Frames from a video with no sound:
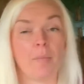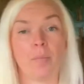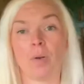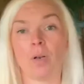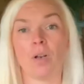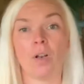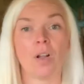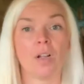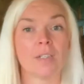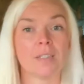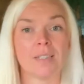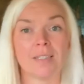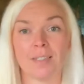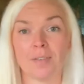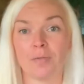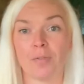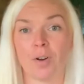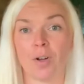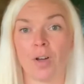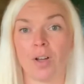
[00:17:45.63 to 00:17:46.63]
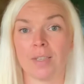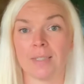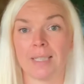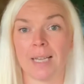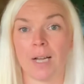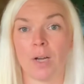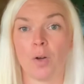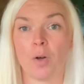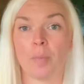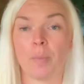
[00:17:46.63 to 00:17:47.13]
Lots of different
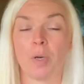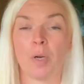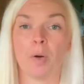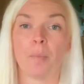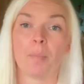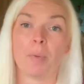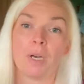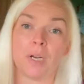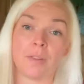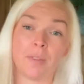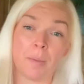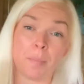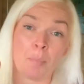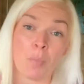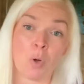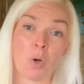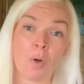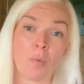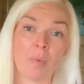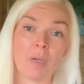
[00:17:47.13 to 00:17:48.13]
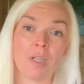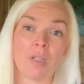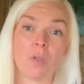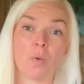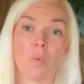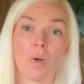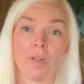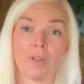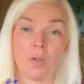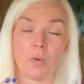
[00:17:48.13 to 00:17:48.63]
content coming up, but at the moment the
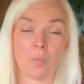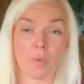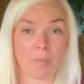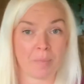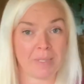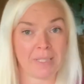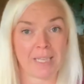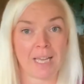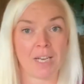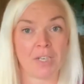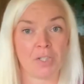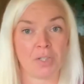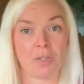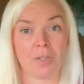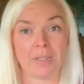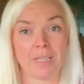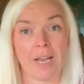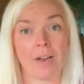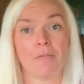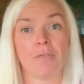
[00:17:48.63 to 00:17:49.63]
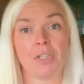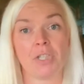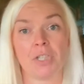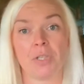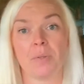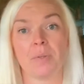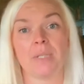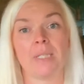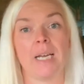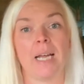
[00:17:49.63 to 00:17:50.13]
one that will be scheduled every
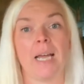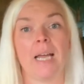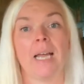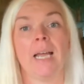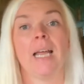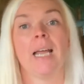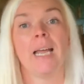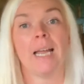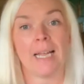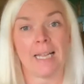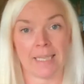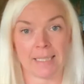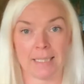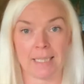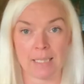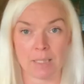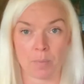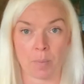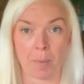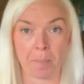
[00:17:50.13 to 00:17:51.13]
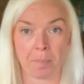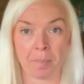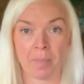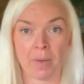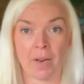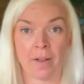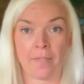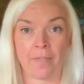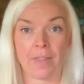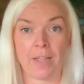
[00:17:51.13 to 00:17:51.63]
Tuesday is this one,
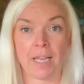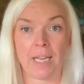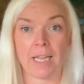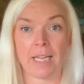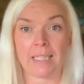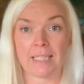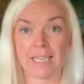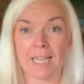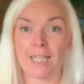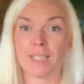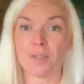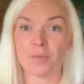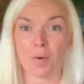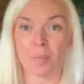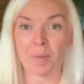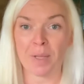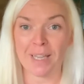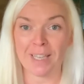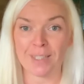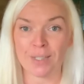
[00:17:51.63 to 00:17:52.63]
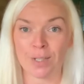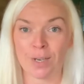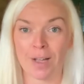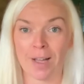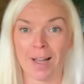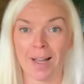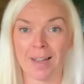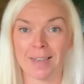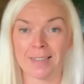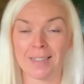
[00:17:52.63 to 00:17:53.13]
the Tales from the Kitchen
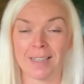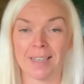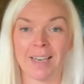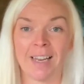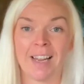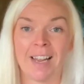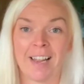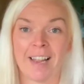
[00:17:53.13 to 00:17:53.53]
Garden.